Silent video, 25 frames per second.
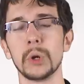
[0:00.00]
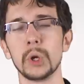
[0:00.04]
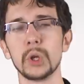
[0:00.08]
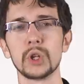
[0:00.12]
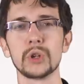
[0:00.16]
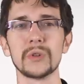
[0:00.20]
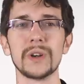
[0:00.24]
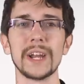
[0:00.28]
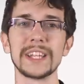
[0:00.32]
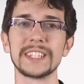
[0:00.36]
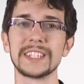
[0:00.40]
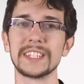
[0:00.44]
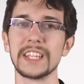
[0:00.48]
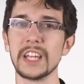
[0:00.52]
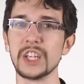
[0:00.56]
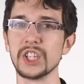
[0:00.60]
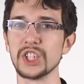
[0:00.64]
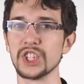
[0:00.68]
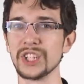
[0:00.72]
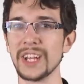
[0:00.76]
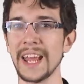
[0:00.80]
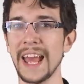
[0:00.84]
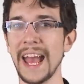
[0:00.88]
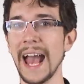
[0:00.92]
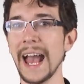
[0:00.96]

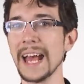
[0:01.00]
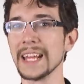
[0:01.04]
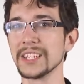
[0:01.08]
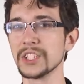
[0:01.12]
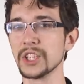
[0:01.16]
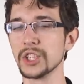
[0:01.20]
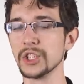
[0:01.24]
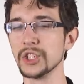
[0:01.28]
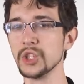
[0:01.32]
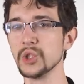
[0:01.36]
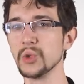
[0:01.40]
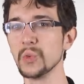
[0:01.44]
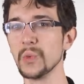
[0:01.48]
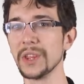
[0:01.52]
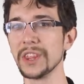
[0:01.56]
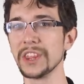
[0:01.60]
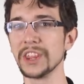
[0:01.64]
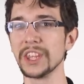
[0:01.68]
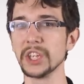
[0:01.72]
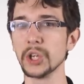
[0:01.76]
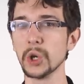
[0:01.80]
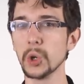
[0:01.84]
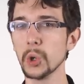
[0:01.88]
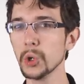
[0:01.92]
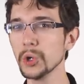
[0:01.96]
Polarization has to do with
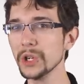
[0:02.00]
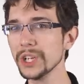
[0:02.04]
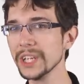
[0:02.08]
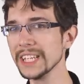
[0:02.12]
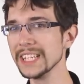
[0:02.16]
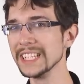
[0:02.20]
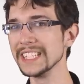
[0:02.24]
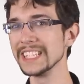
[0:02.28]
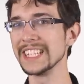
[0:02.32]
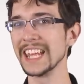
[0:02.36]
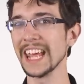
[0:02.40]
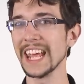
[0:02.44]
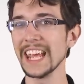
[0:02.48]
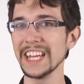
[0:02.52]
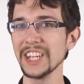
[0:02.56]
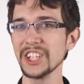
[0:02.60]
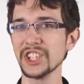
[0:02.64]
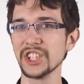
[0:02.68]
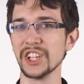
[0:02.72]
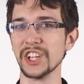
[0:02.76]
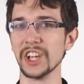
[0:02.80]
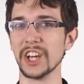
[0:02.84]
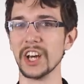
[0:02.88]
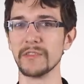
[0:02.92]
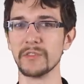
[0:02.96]
the
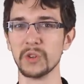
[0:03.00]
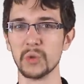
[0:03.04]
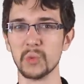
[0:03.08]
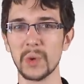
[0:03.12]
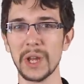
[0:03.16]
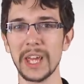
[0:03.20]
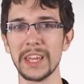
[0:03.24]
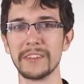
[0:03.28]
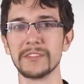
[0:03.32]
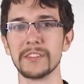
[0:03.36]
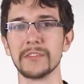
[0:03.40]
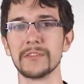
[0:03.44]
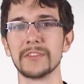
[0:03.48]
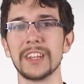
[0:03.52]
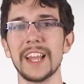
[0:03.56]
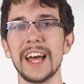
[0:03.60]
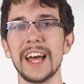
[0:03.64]
orientation of a wave of